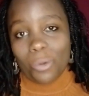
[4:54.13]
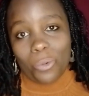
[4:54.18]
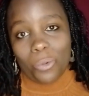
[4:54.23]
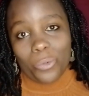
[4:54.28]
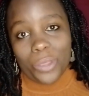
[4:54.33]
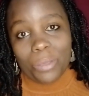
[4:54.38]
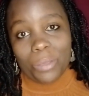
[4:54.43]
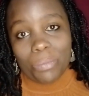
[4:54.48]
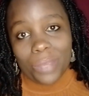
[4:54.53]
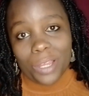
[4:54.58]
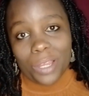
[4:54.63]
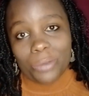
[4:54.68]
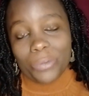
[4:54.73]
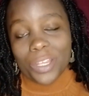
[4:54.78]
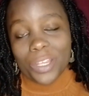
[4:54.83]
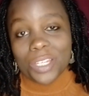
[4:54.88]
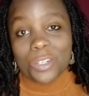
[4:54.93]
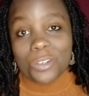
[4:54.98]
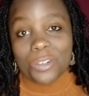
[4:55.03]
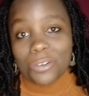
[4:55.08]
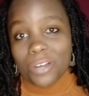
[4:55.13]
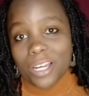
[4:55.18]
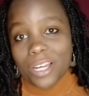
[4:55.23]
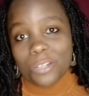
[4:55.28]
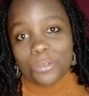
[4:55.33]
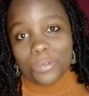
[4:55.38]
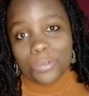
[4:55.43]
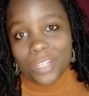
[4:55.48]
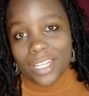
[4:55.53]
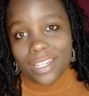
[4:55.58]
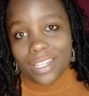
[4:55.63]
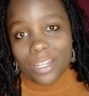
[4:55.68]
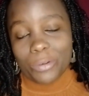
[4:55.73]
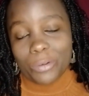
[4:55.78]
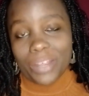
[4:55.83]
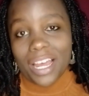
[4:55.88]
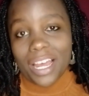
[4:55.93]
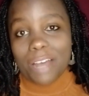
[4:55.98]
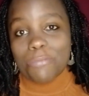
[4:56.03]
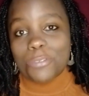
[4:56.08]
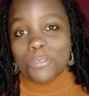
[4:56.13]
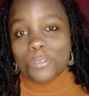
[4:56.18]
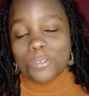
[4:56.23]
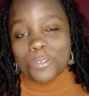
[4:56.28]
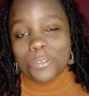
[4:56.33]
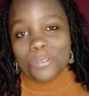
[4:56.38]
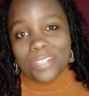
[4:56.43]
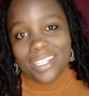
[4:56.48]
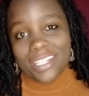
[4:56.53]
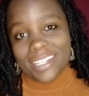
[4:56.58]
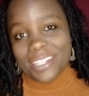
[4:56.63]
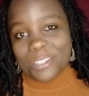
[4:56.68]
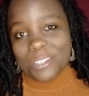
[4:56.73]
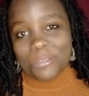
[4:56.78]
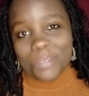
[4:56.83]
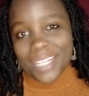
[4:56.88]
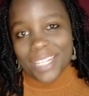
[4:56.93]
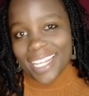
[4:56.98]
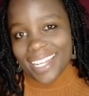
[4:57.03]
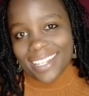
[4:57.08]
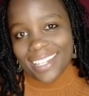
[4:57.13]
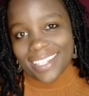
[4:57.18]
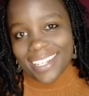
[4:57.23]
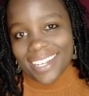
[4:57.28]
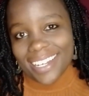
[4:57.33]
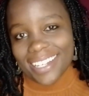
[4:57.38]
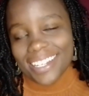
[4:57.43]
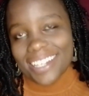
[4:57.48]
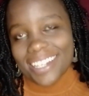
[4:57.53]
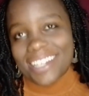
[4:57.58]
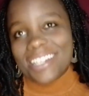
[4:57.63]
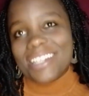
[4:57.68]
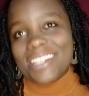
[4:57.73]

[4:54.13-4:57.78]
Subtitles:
No, women, we are stronger together. We have to do this together.